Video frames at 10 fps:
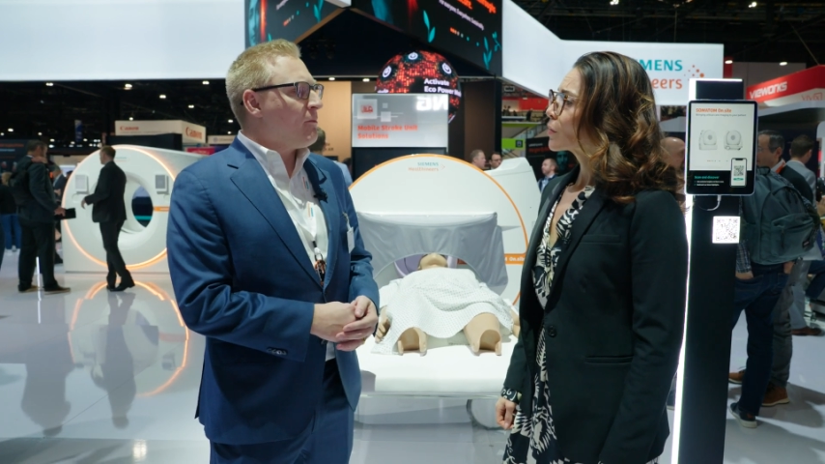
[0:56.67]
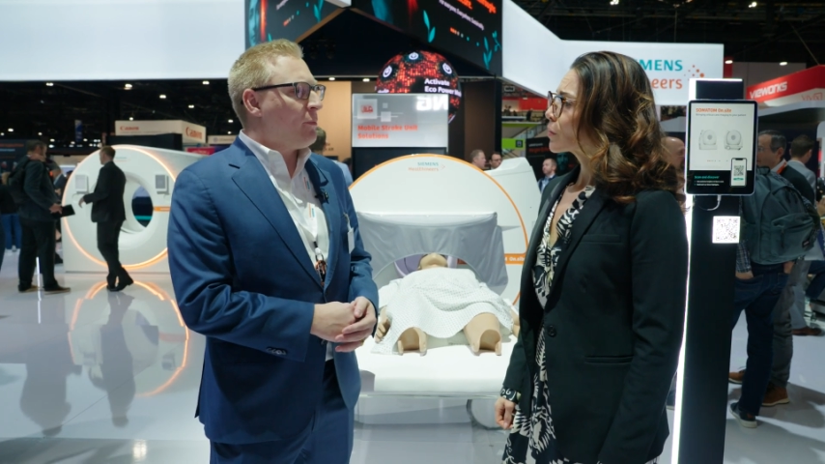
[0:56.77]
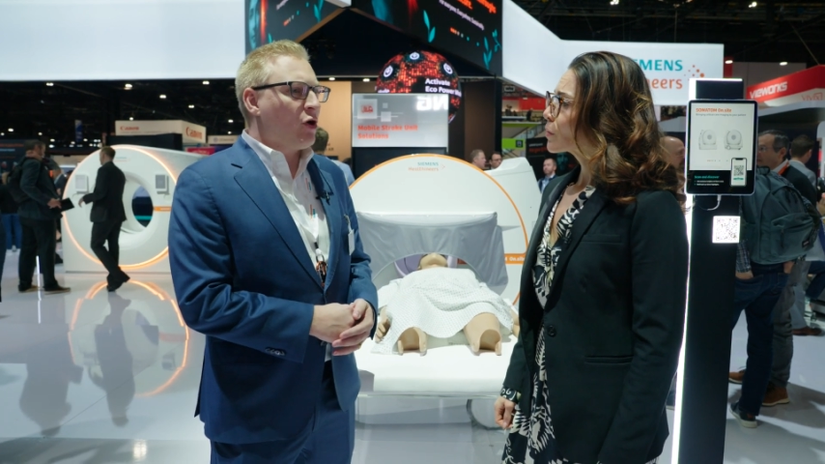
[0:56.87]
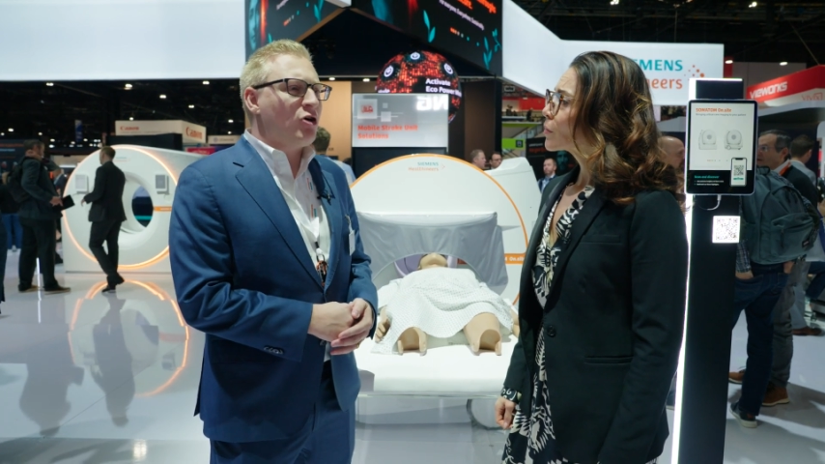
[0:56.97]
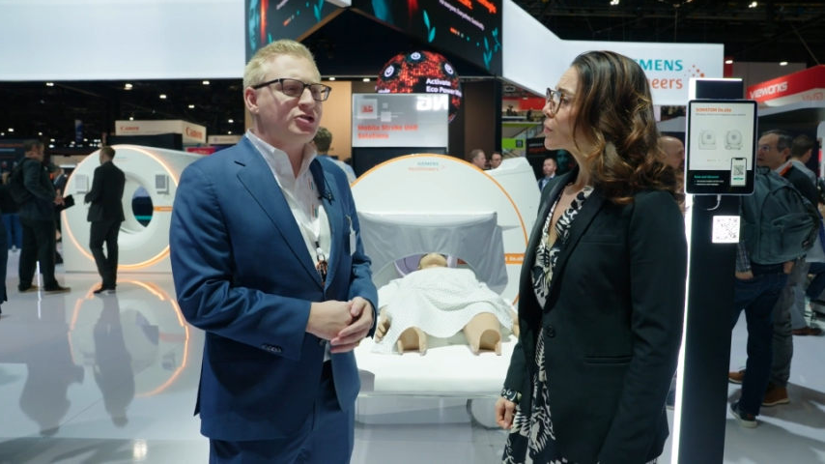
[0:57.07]

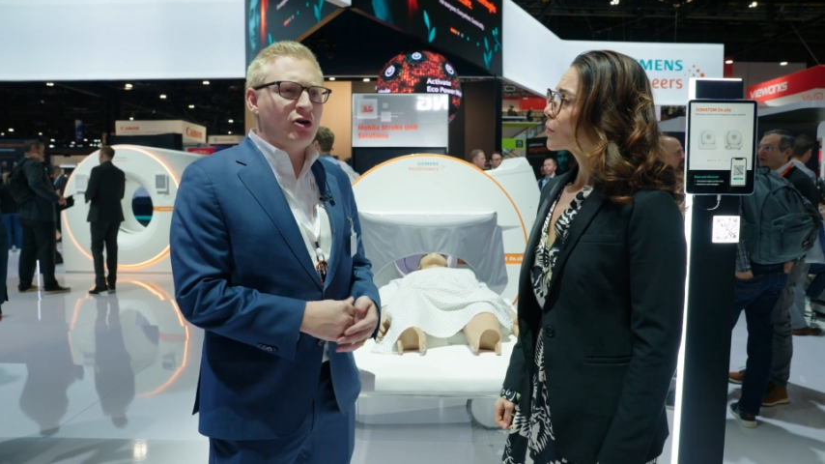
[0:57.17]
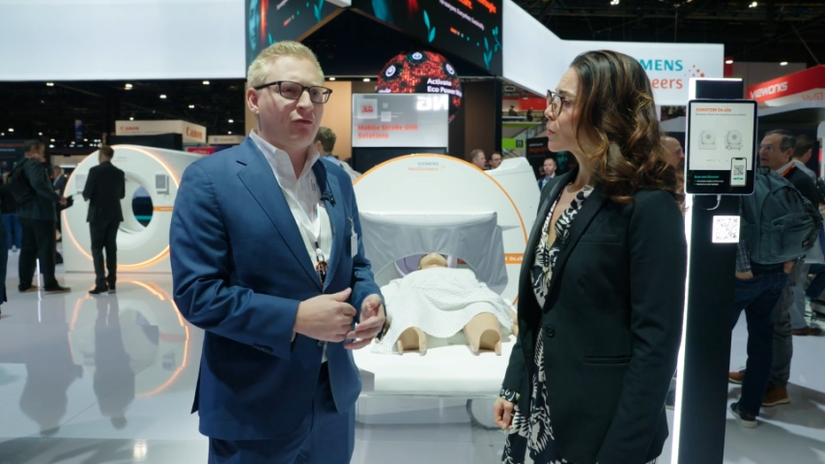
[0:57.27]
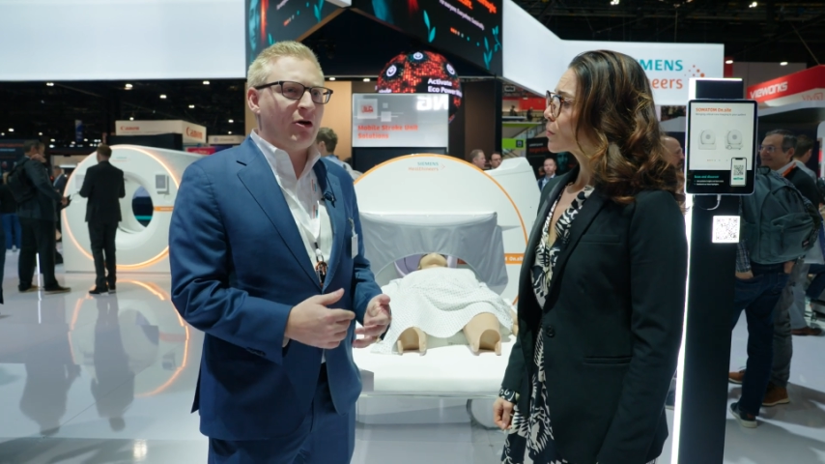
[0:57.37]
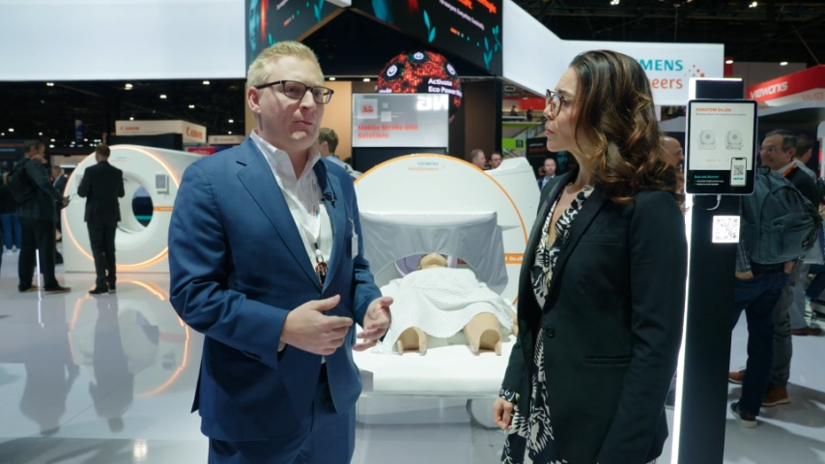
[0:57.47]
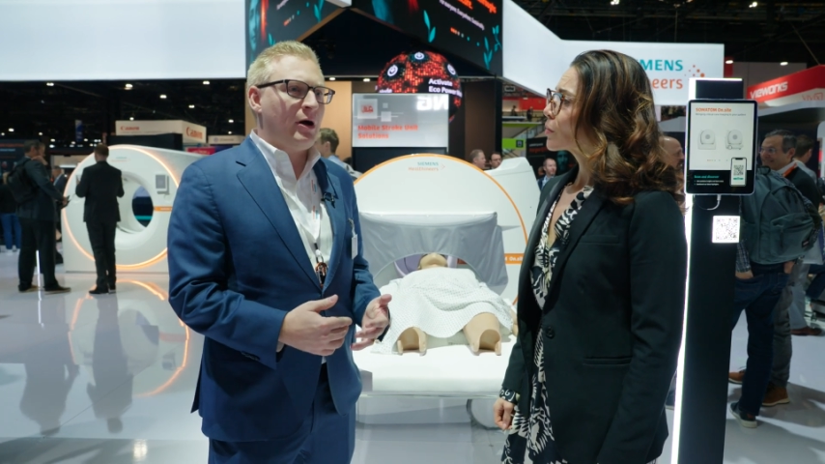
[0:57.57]
but also
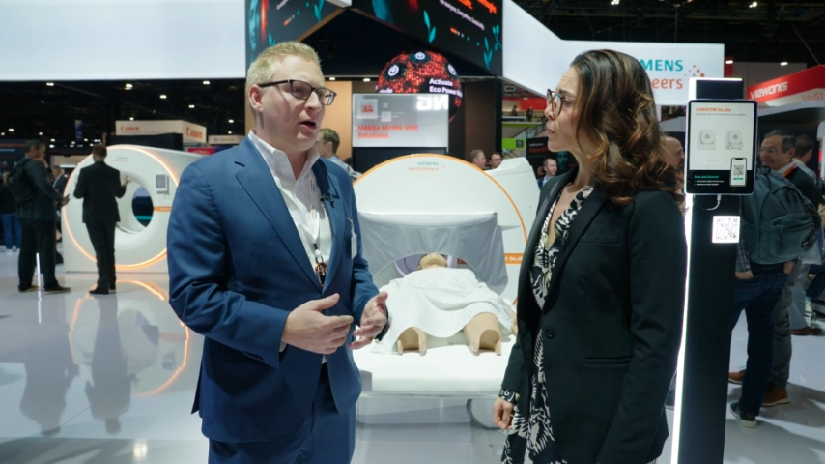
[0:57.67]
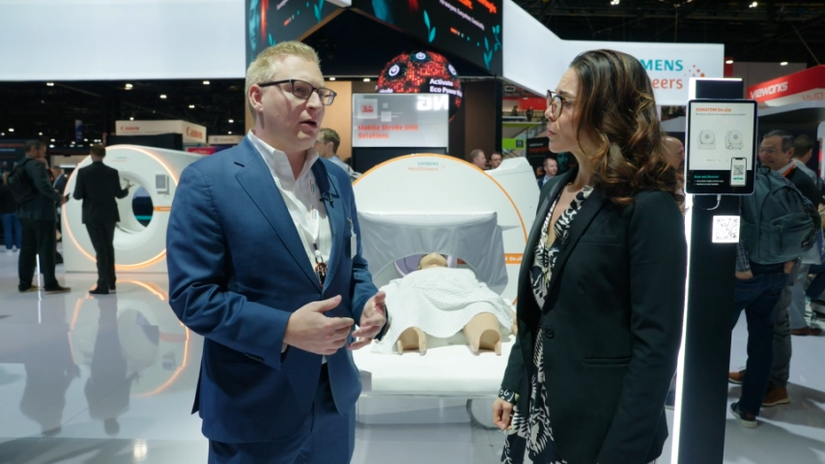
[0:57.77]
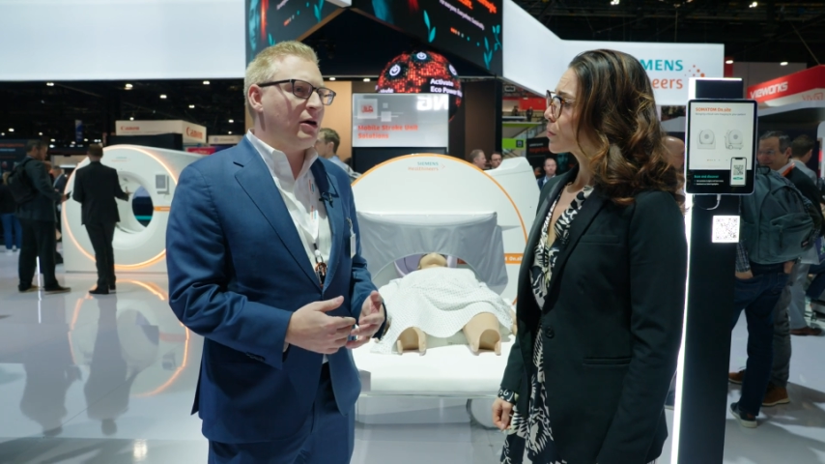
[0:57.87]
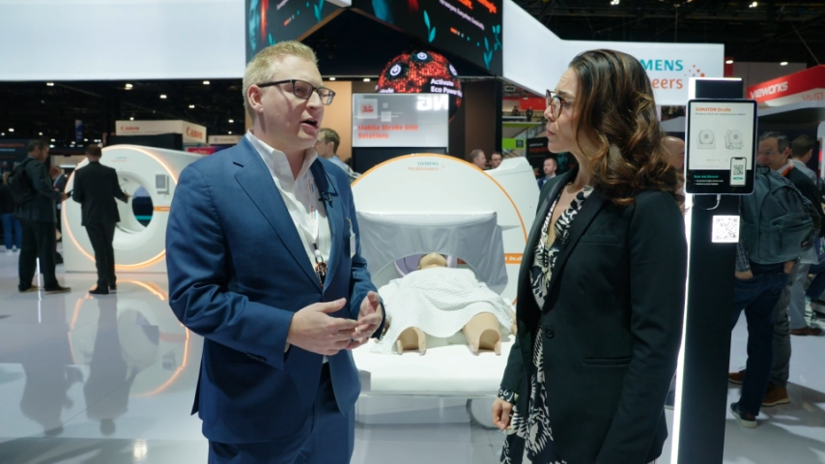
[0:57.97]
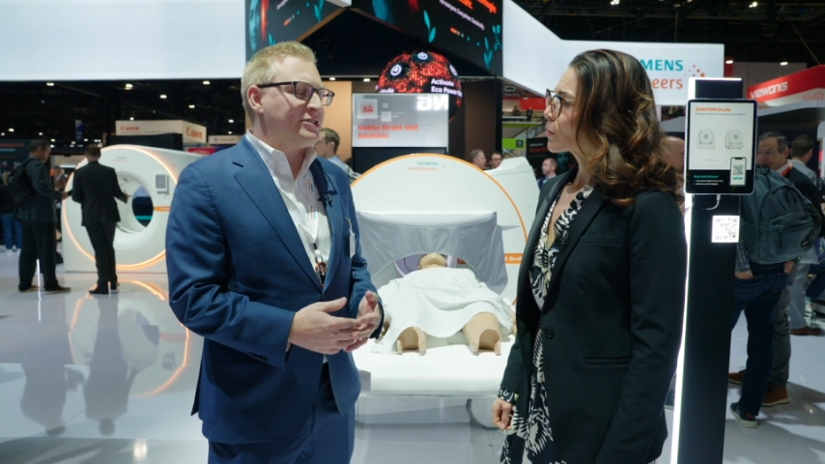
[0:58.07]
from
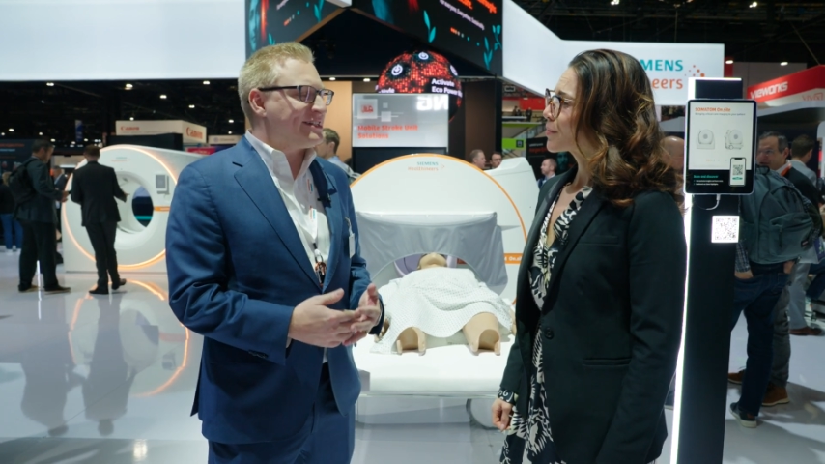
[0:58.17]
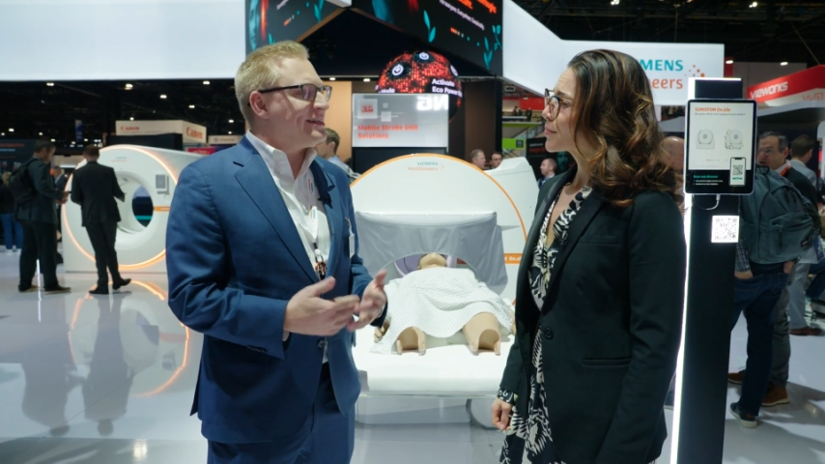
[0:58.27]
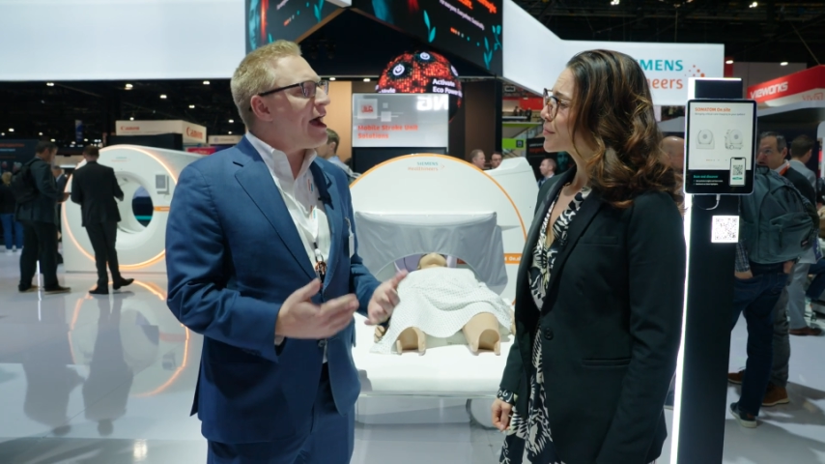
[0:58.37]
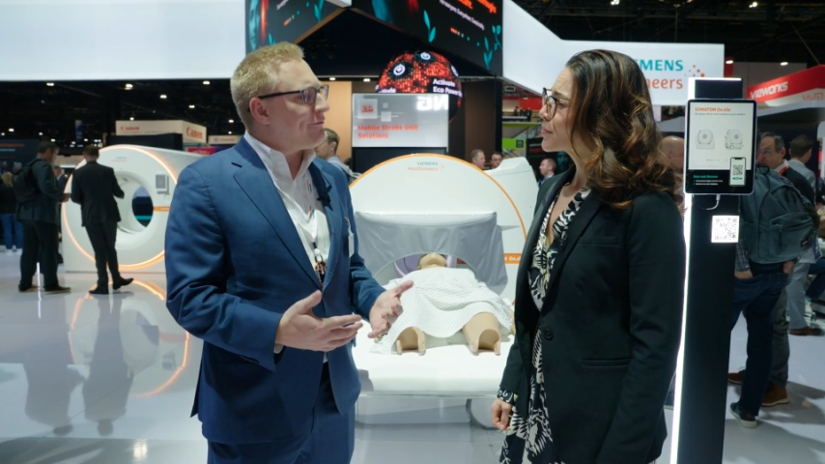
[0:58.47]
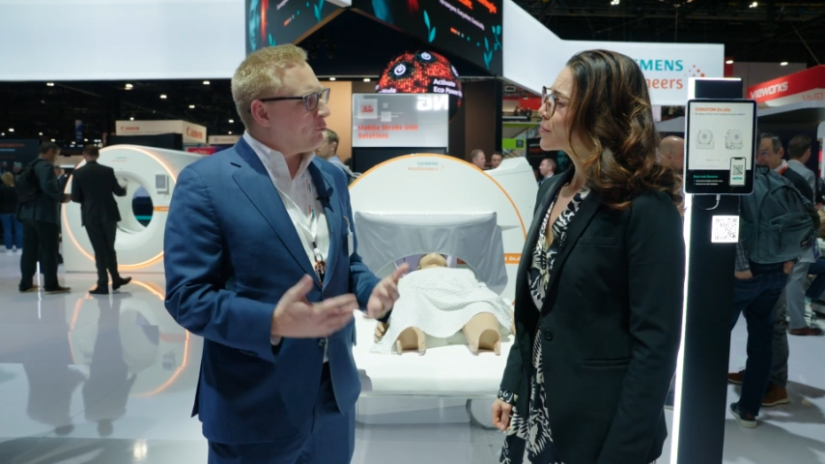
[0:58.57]
a, a staff